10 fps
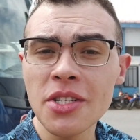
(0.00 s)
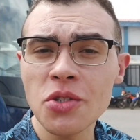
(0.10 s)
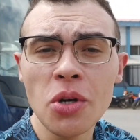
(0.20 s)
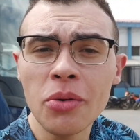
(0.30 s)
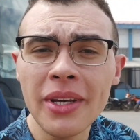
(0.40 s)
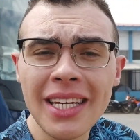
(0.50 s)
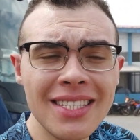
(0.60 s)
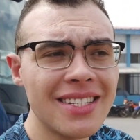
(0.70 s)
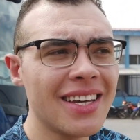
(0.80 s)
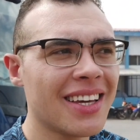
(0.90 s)
was so
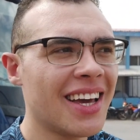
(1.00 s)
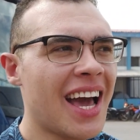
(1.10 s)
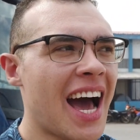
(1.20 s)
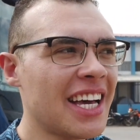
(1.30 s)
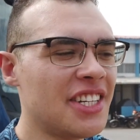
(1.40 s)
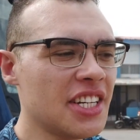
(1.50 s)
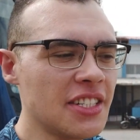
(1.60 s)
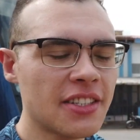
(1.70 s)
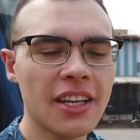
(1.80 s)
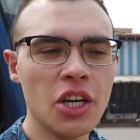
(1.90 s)
easy. I
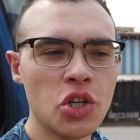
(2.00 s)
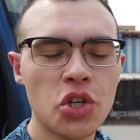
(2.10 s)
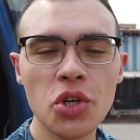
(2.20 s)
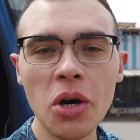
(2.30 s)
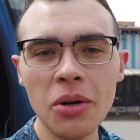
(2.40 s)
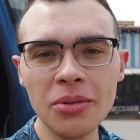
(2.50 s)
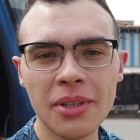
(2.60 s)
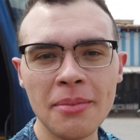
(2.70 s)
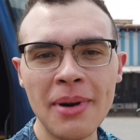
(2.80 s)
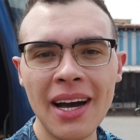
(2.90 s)
just showed
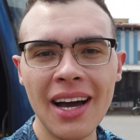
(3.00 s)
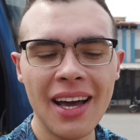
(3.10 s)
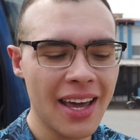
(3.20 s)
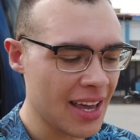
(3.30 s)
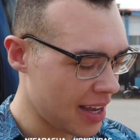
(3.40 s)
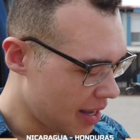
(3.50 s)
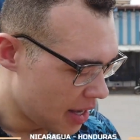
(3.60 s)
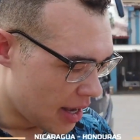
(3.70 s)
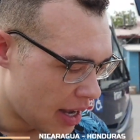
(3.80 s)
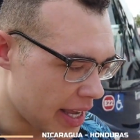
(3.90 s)
my
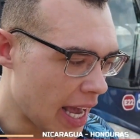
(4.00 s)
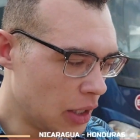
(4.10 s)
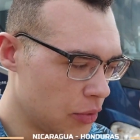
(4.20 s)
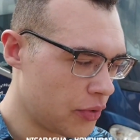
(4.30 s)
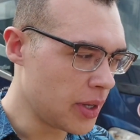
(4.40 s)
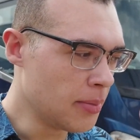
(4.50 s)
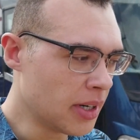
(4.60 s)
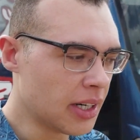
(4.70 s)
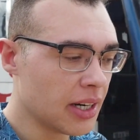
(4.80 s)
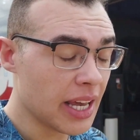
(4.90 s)
yellow
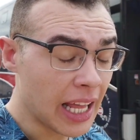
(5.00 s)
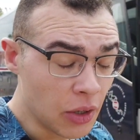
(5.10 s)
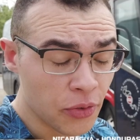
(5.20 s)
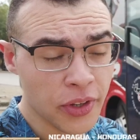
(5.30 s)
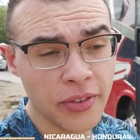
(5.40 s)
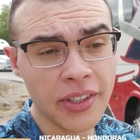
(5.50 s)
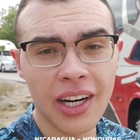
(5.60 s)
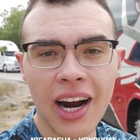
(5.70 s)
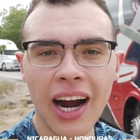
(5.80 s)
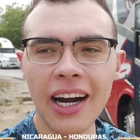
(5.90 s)

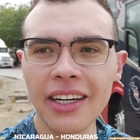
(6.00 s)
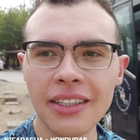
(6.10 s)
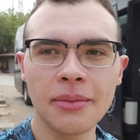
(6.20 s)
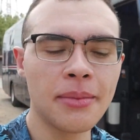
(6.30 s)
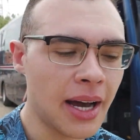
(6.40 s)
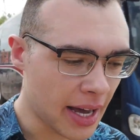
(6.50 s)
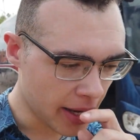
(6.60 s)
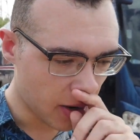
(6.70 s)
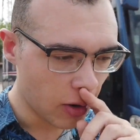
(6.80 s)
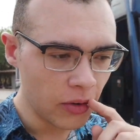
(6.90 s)
fever card,
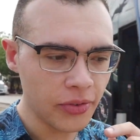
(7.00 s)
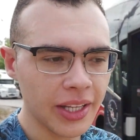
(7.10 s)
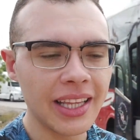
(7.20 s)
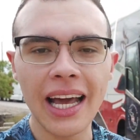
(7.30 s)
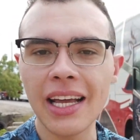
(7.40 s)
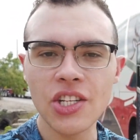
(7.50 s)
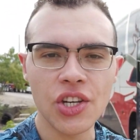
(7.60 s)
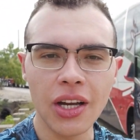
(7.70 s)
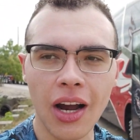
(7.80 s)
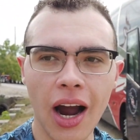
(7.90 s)
my
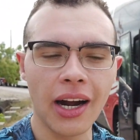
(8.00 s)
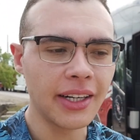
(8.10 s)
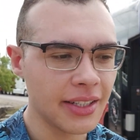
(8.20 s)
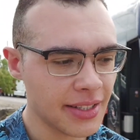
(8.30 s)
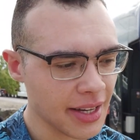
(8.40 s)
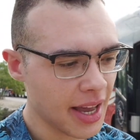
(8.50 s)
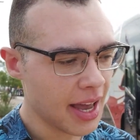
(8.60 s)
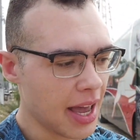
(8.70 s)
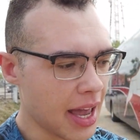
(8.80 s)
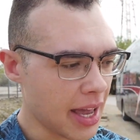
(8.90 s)
COVID-19 cards,
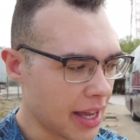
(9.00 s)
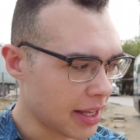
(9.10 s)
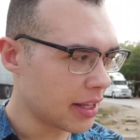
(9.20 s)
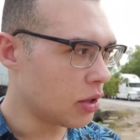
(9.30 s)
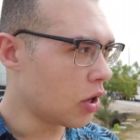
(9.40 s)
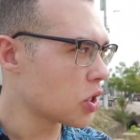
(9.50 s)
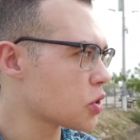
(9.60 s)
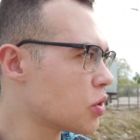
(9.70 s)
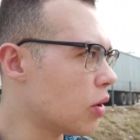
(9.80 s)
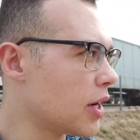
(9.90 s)
and
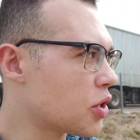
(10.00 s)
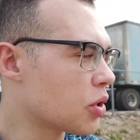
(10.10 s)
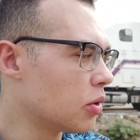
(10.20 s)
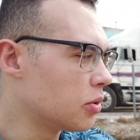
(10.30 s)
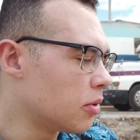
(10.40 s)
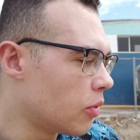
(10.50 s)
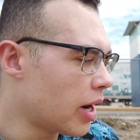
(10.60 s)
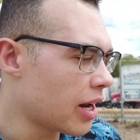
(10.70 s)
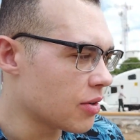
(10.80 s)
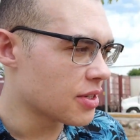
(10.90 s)
also I showed,
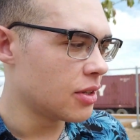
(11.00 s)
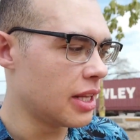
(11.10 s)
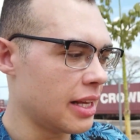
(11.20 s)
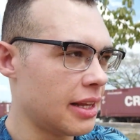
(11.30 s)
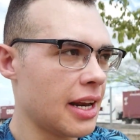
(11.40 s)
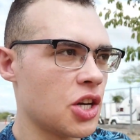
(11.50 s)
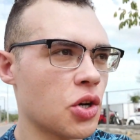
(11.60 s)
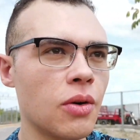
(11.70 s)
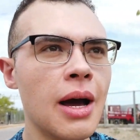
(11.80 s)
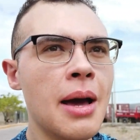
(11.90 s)
what else did I
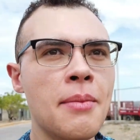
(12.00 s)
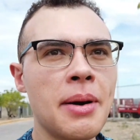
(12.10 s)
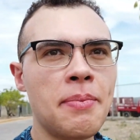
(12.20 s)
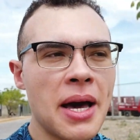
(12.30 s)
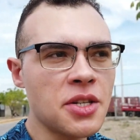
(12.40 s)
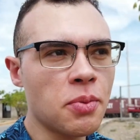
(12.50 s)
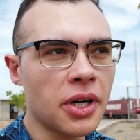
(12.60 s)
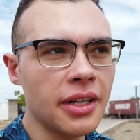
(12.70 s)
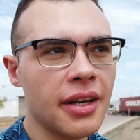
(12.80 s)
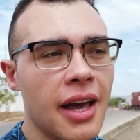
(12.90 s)
show? My
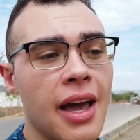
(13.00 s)
passport.